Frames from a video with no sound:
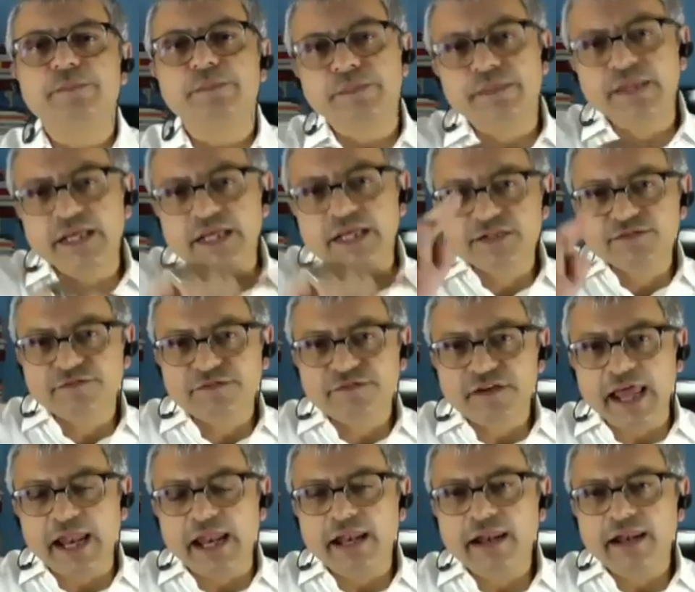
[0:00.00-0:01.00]
this
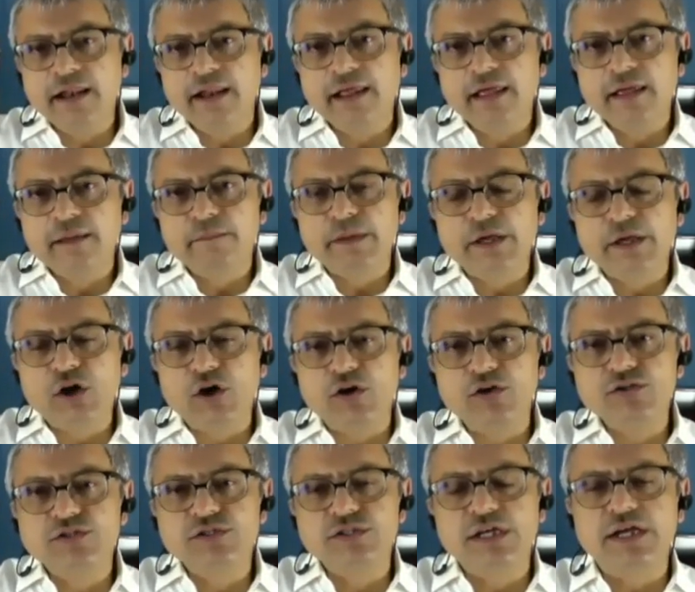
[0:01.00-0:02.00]
fell
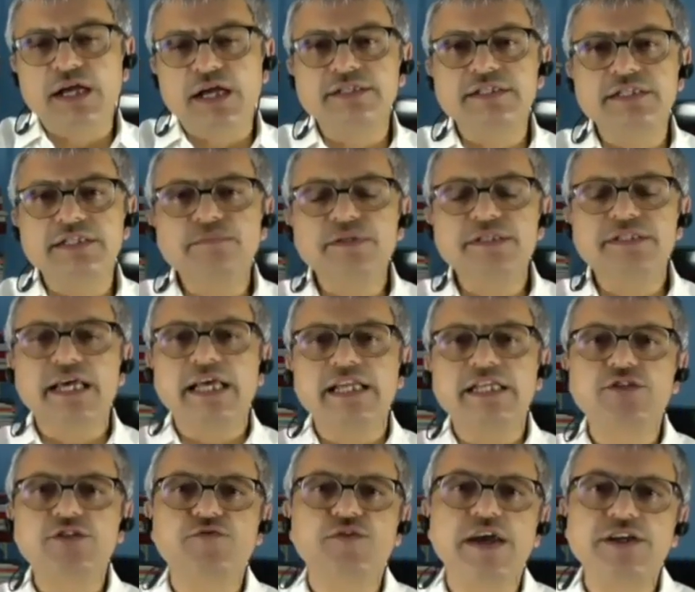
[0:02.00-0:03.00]
because the customer
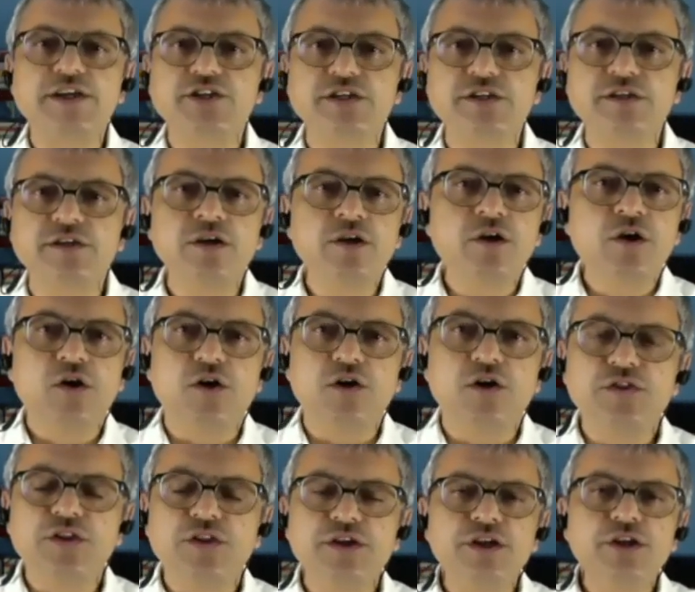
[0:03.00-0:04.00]
satisfaction
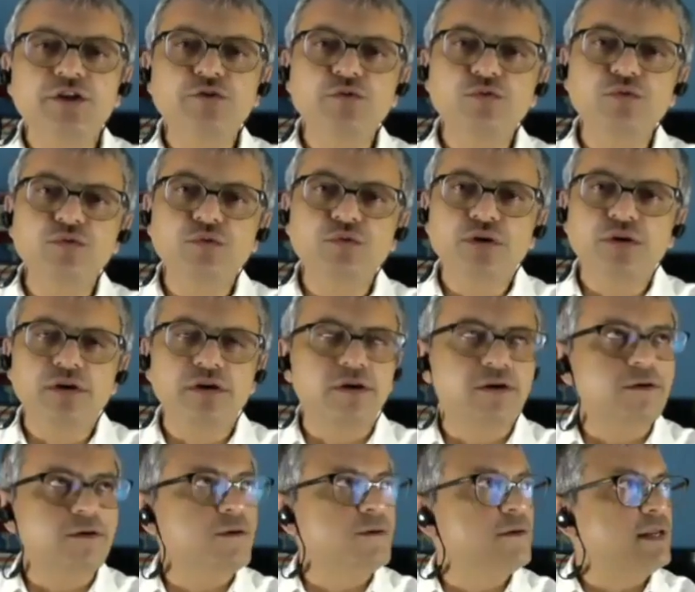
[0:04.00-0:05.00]
on the new,
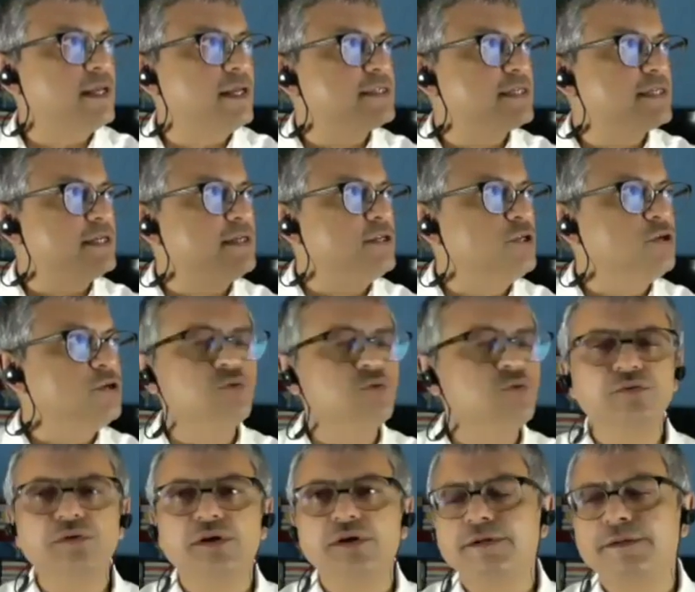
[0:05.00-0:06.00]
let's say
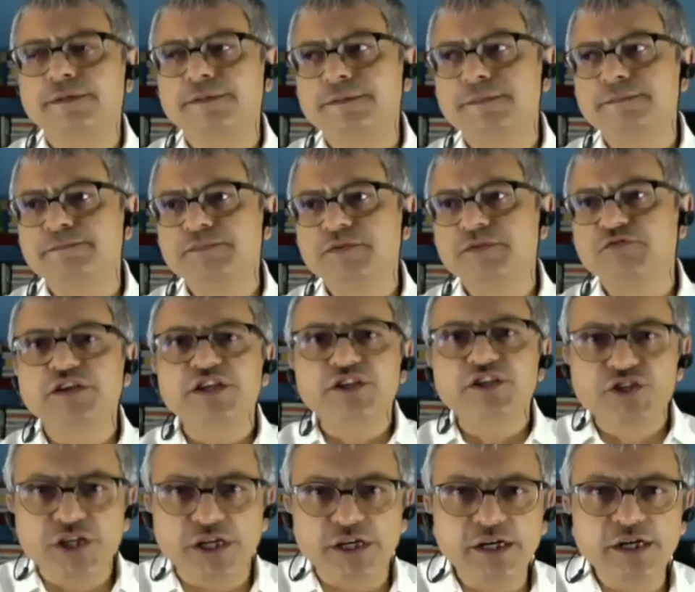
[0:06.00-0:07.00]
new
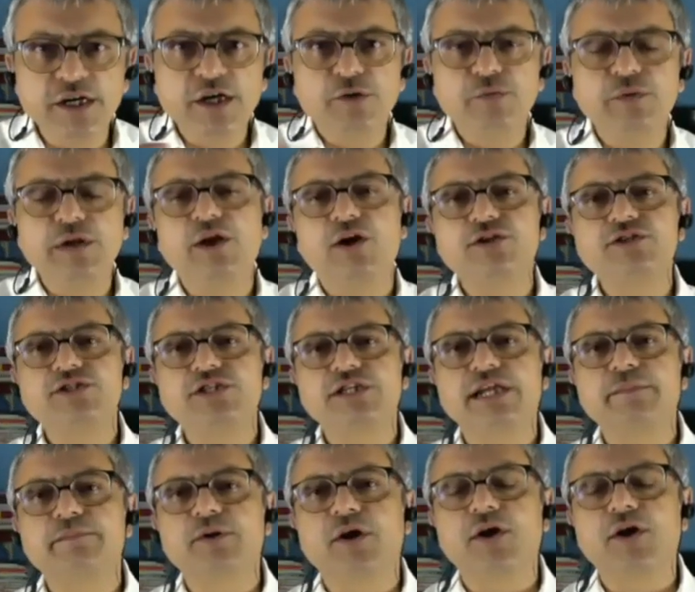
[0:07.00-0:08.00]
feature we launched in
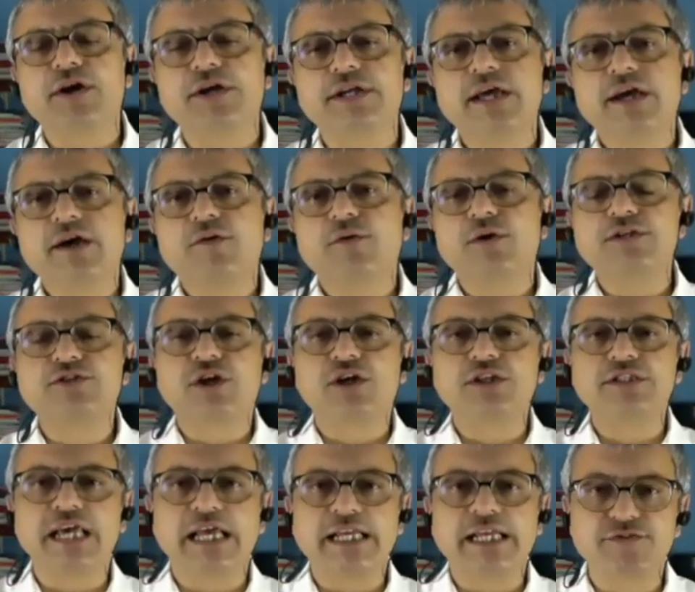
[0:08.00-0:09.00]
our product was
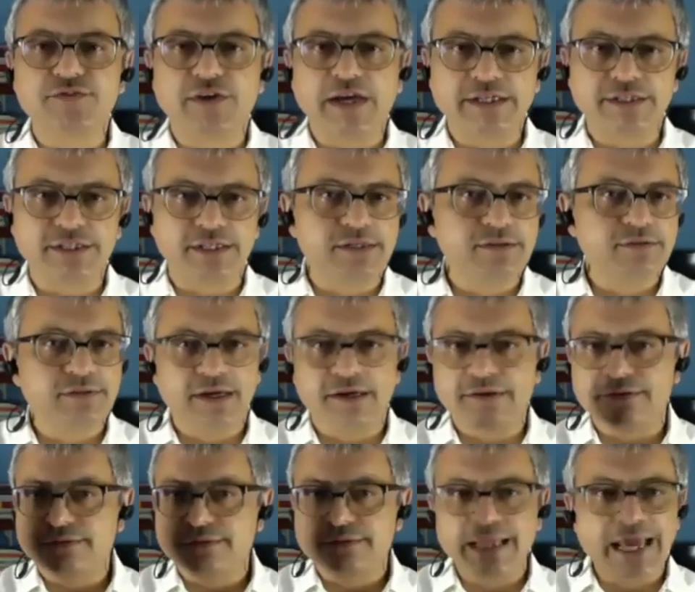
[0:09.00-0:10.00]
not satisfactory.
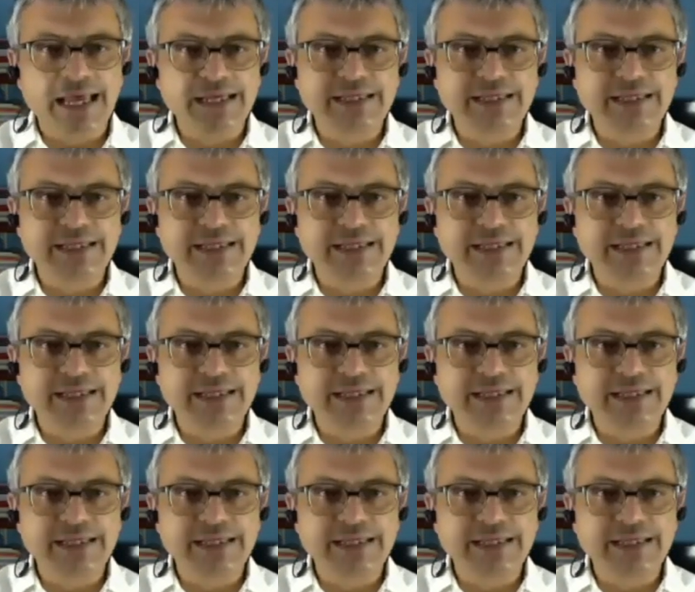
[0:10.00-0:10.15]
Now, that